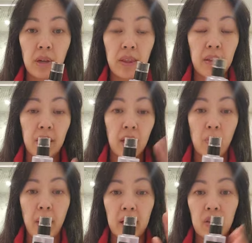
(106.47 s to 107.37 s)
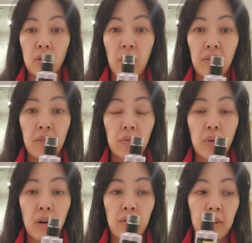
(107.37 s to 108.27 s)
I think they go back to
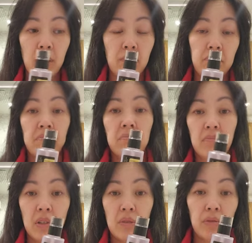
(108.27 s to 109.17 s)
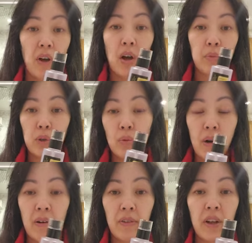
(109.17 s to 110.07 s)
wherever the farms or
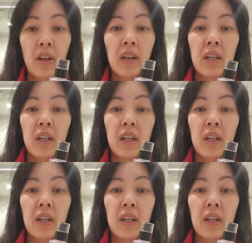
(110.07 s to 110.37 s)
wherever.